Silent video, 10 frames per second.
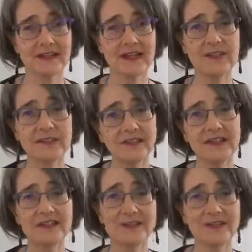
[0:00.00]
And you feel
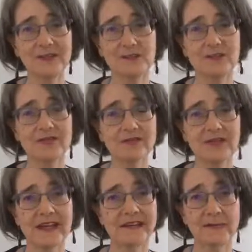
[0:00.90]
as if it almost
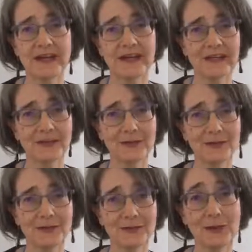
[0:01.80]
reflects badly on you.